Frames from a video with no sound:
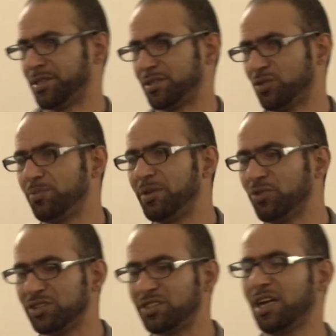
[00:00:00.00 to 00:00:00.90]
So
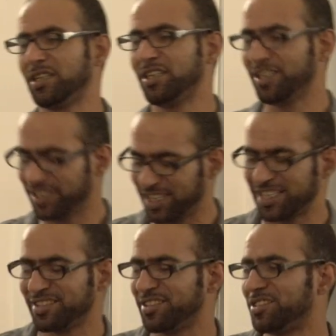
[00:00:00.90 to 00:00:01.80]
people die
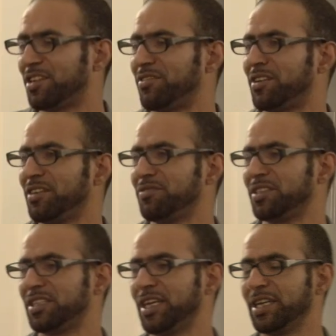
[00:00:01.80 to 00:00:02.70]
and they suffer
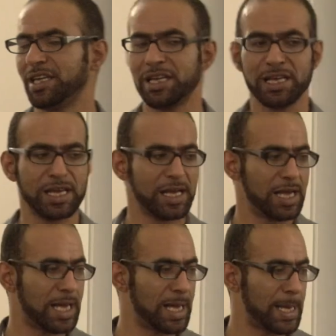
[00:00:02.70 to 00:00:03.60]
every day.
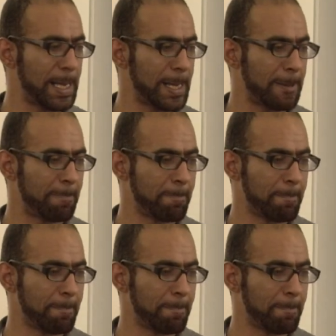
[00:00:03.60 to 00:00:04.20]
Uh,